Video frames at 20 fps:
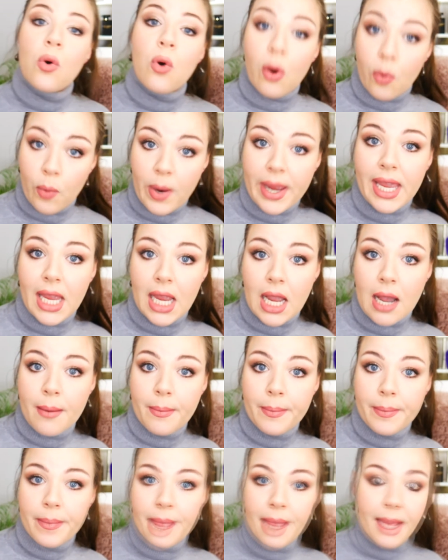or waking
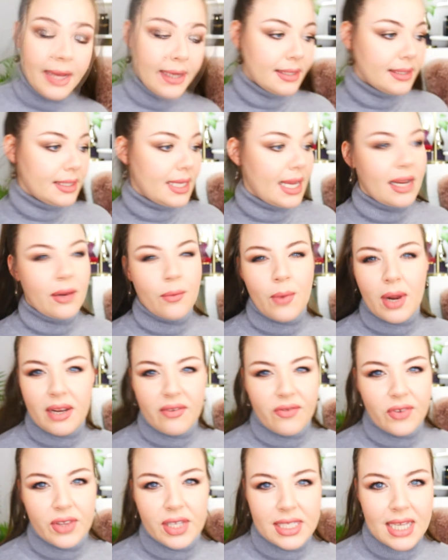up and getting ready
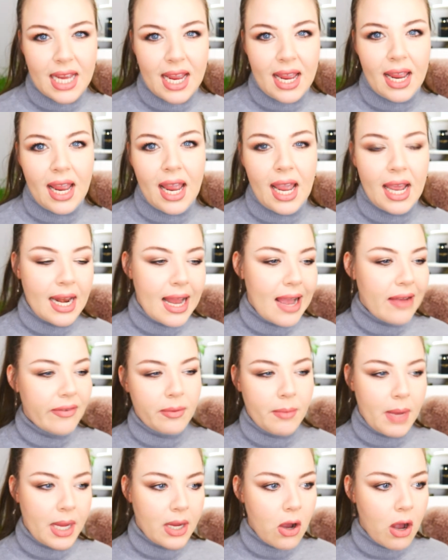for the day and
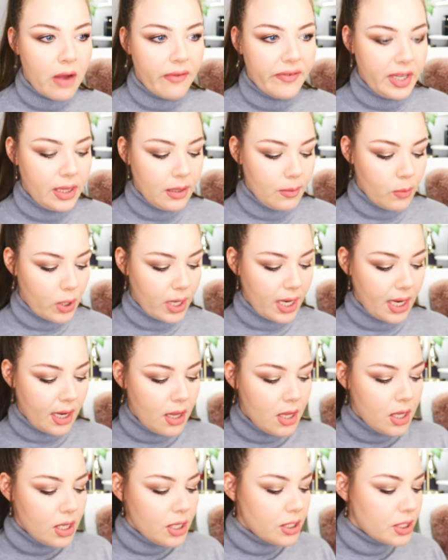having my coffee in the morning.
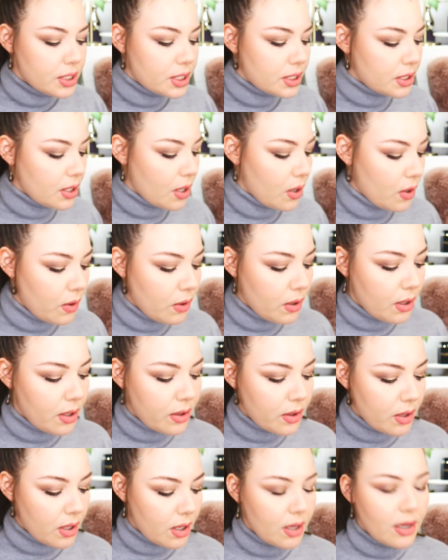So
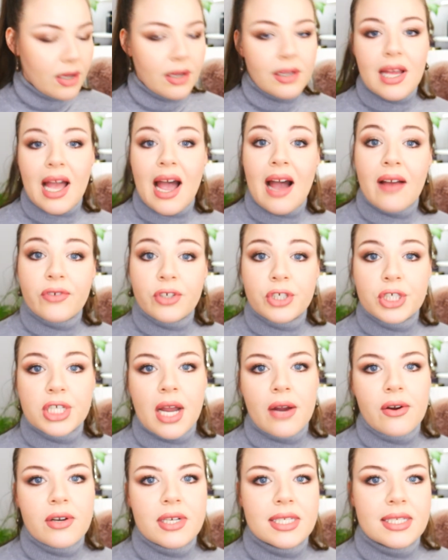the after
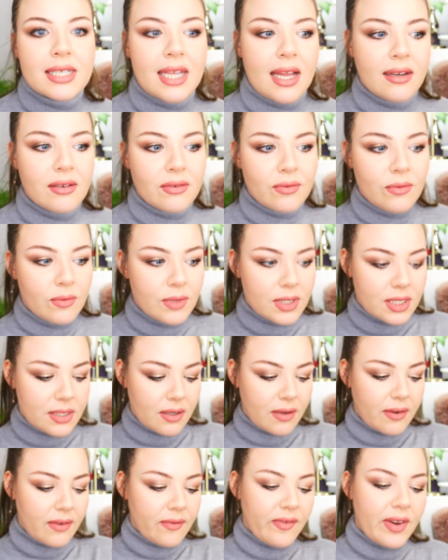shower scent was
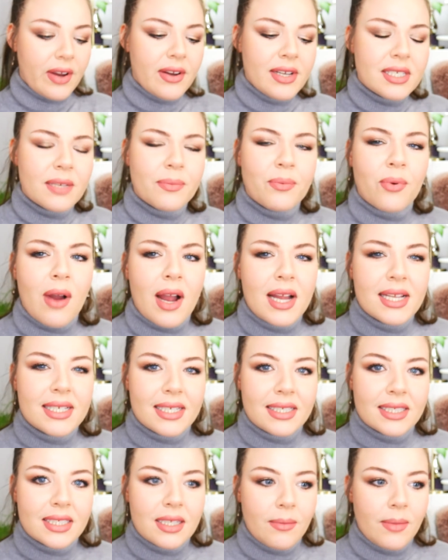very
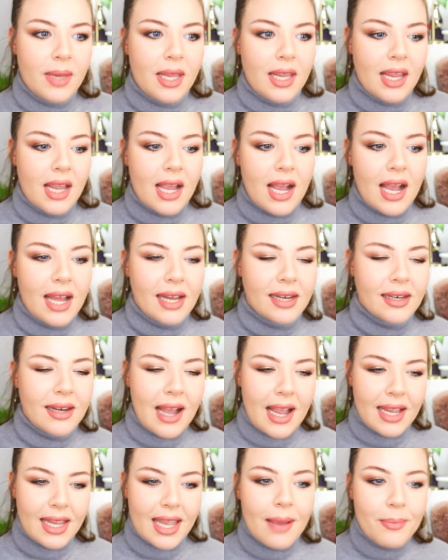surprising to me, and
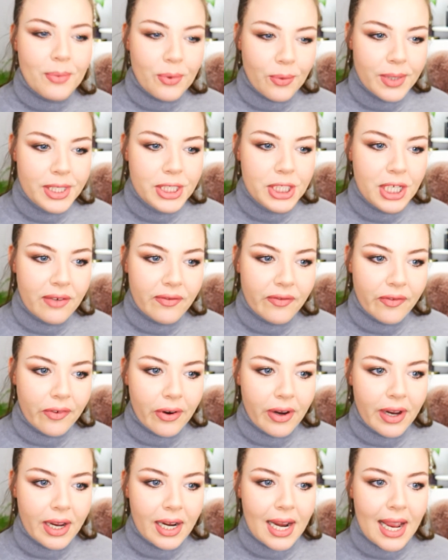I kept reaching
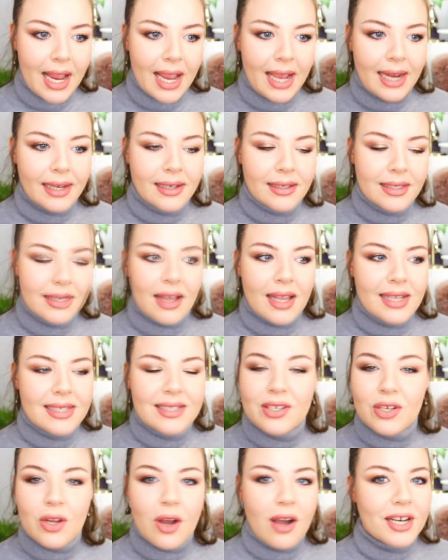for it, and
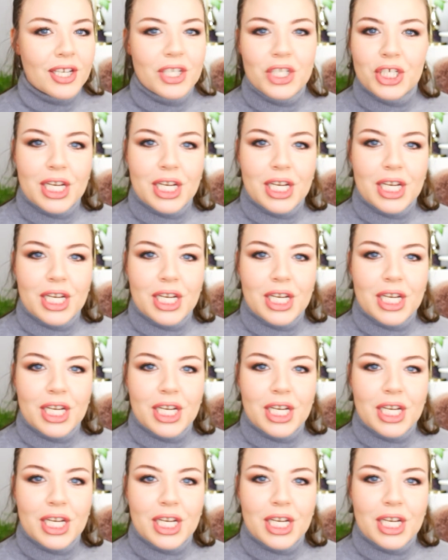it's not a